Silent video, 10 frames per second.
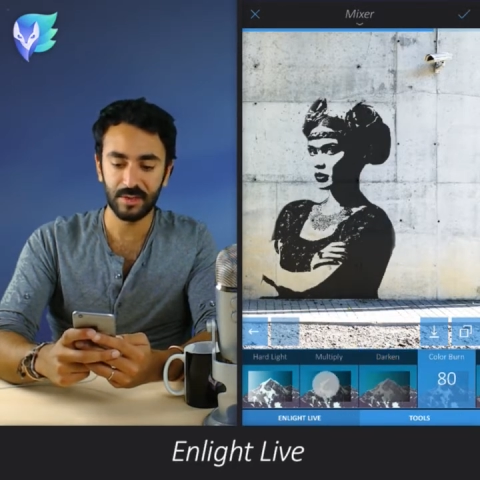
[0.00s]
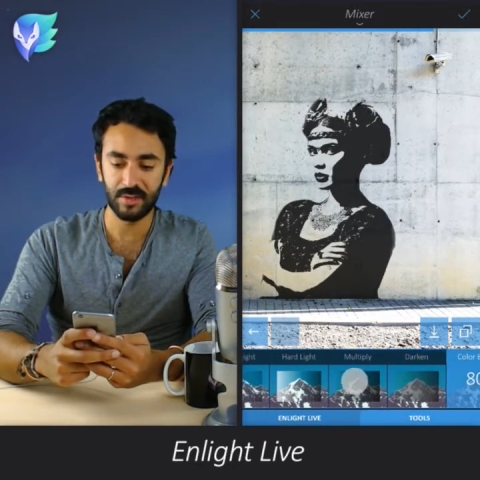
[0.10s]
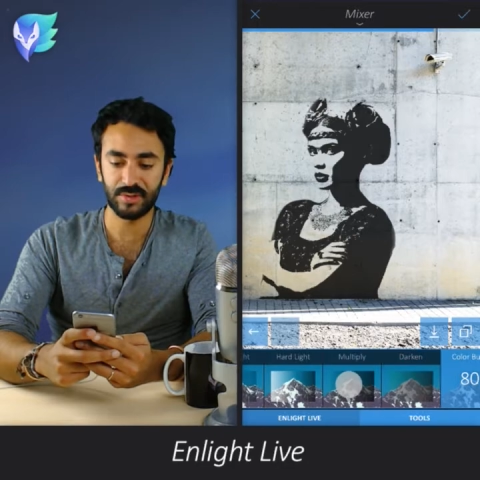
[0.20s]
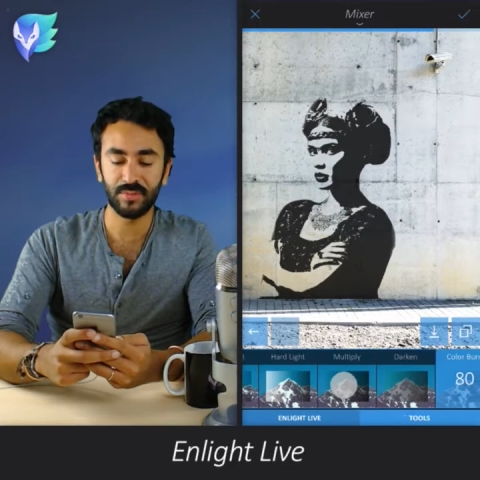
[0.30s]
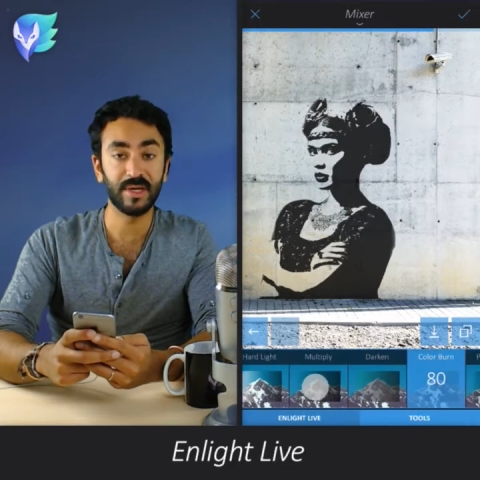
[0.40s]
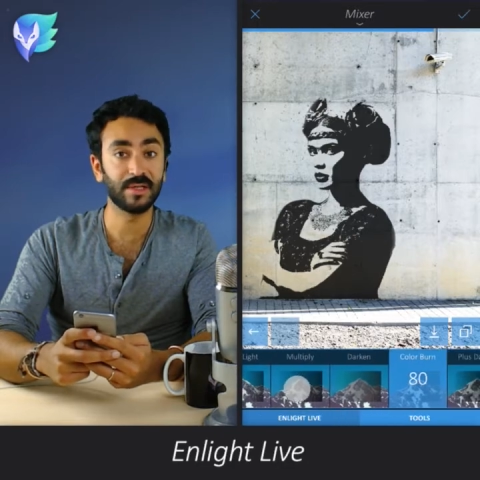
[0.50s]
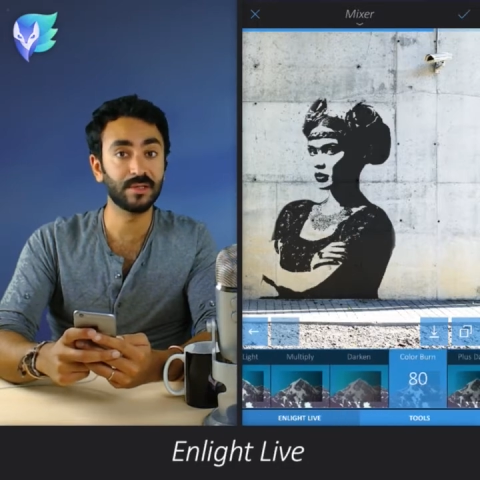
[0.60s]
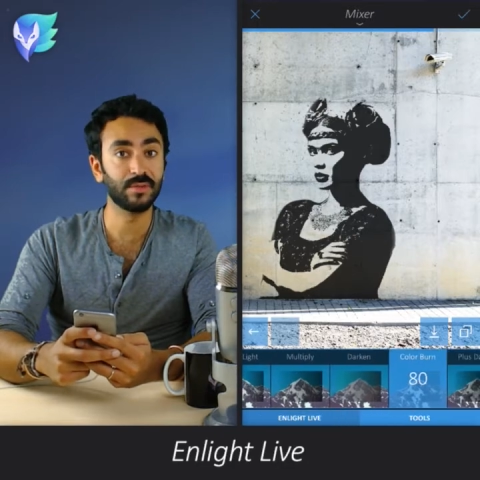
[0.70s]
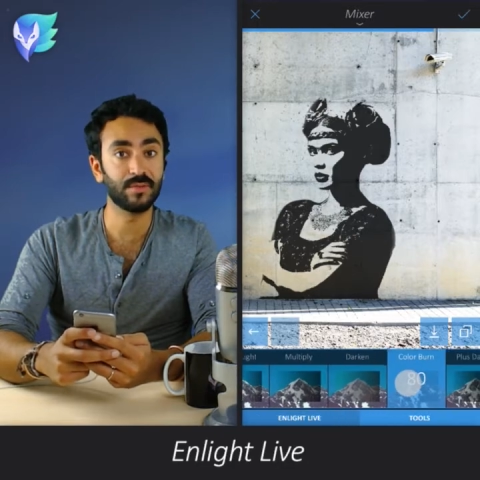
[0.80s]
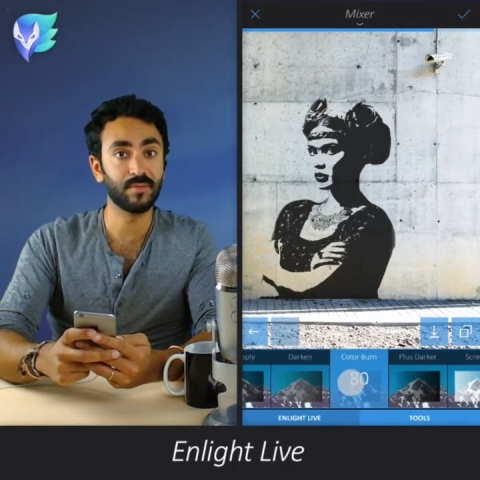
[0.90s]
in
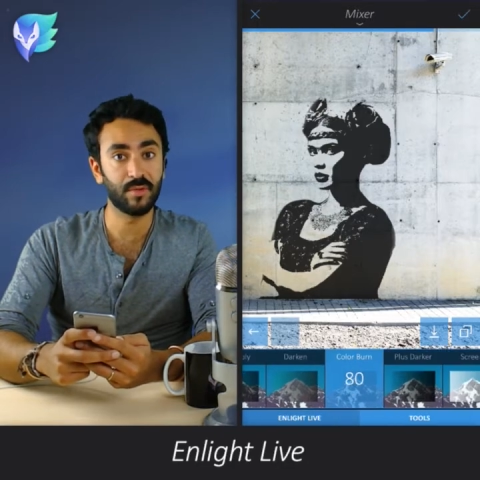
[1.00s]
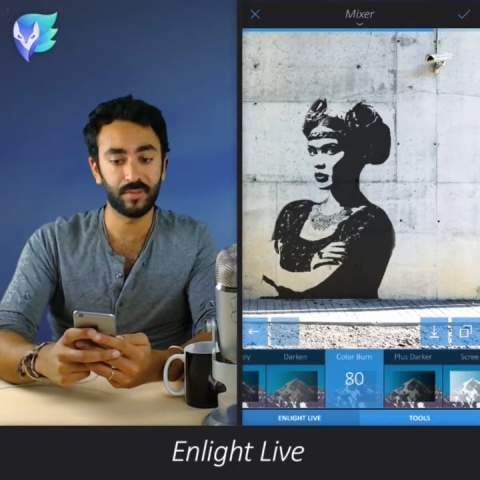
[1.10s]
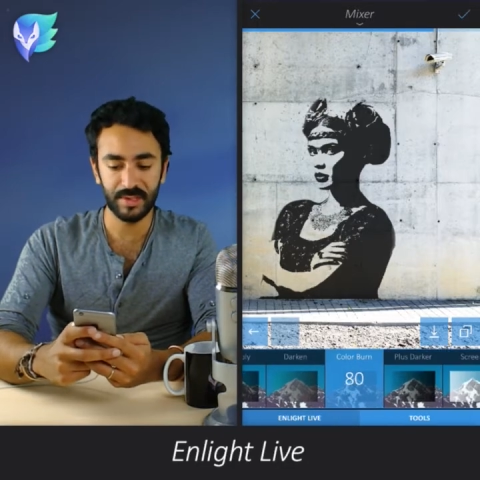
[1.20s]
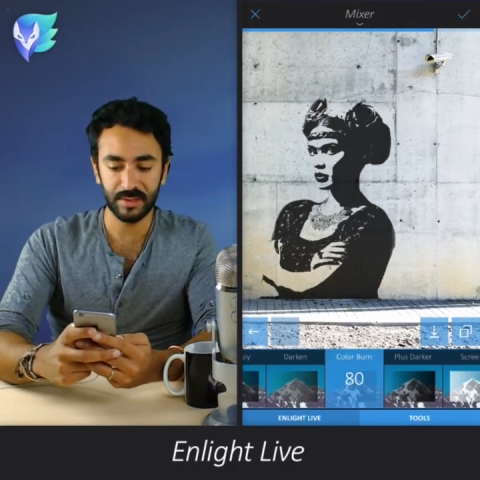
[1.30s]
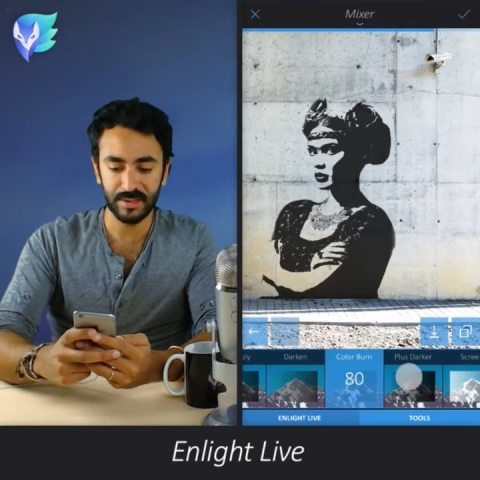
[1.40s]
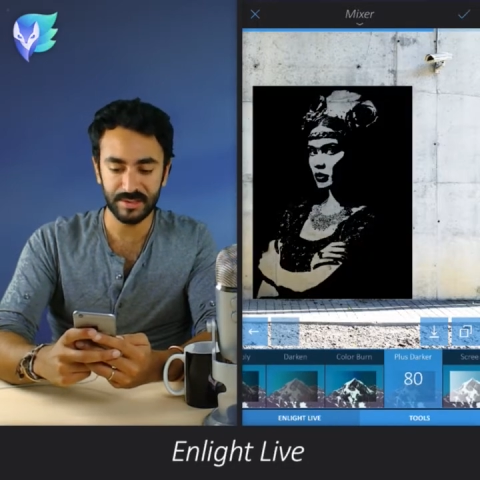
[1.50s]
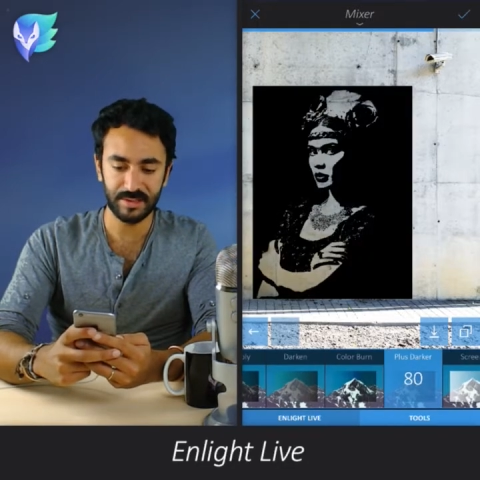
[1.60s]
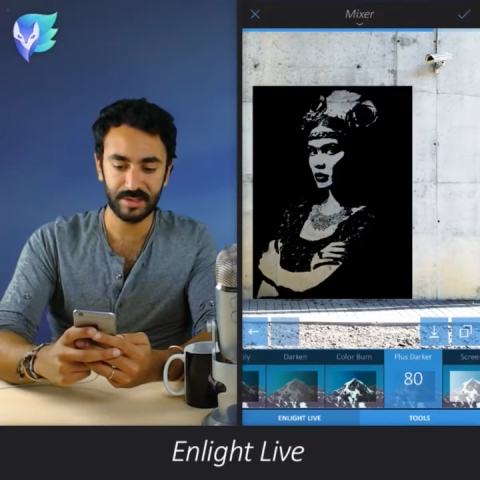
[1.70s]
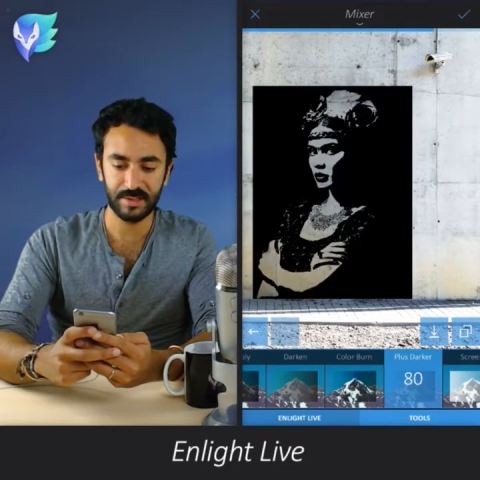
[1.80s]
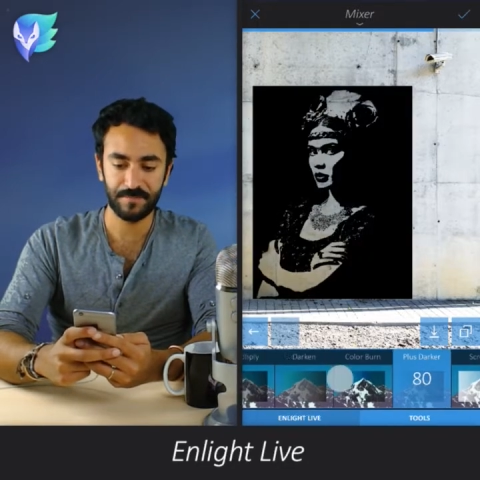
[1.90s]
order to make it look more
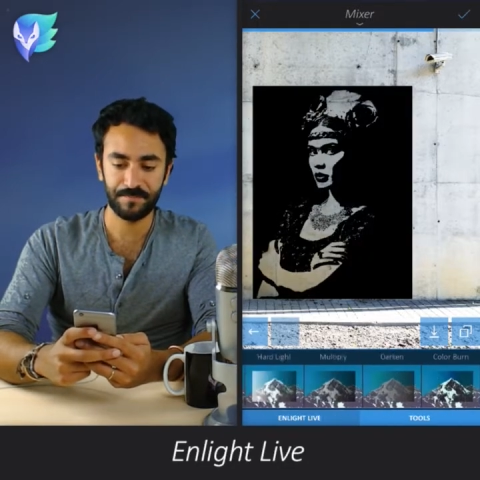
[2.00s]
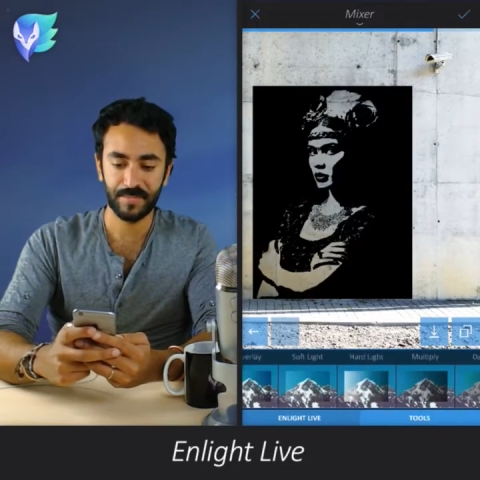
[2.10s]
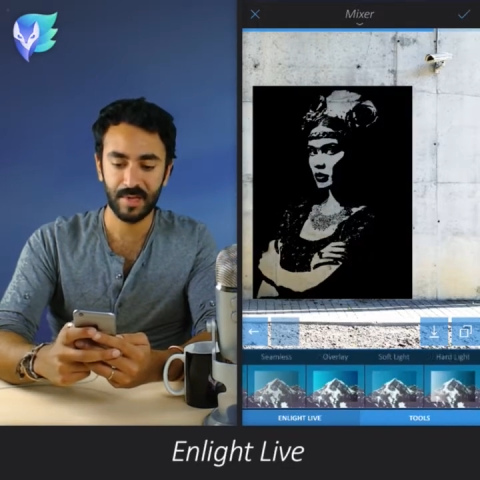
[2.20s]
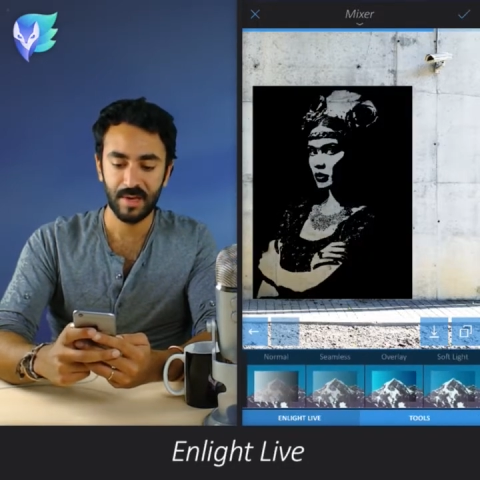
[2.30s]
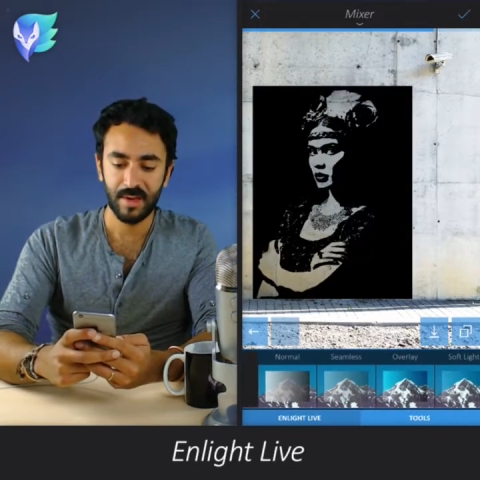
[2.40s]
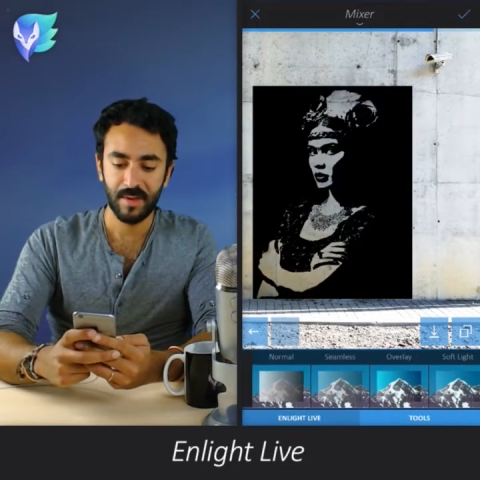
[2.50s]
realistic.